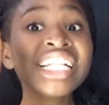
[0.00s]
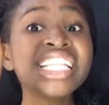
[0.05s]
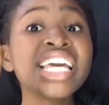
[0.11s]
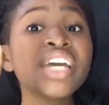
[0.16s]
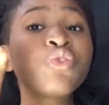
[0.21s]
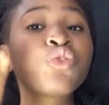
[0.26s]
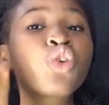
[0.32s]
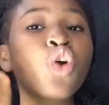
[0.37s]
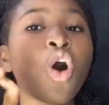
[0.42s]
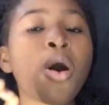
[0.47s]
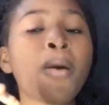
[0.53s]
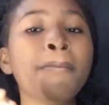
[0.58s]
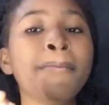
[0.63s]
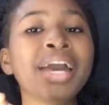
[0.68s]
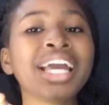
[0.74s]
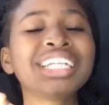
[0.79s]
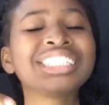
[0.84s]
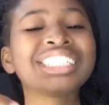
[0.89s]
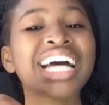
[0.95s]
they've
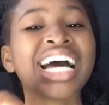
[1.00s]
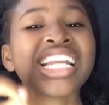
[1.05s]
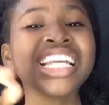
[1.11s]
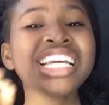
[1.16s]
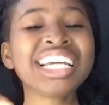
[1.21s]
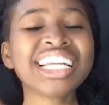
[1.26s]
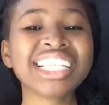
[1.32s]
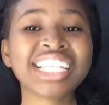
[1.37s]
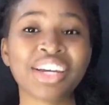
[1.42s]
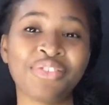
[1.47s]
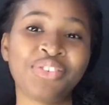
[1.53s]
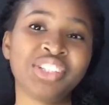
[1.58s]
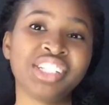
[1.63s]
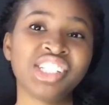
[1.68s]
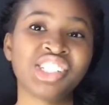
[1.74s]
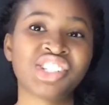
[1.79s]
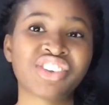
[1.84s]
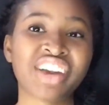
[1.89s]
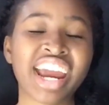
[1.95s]
commenced an
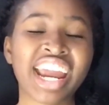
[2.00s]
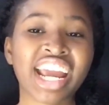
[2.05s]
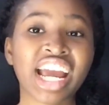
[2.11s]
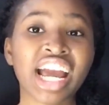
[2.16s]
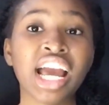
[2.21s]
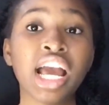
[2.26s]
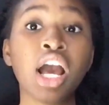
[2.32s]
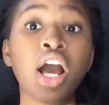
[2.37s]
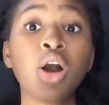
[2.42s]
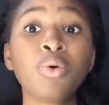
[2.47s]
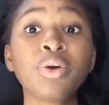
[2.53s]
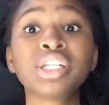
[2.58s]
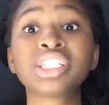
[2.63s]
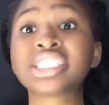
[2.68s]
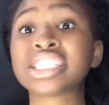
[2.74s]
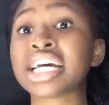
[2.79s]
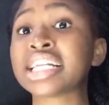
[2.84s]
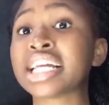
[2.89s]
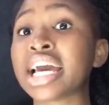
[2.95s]
indefinite strike, which
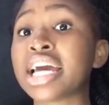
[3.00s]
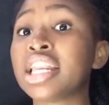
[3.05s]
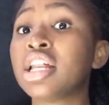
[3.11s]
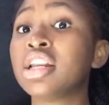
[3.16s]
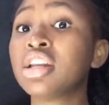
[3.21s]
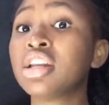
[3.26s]
started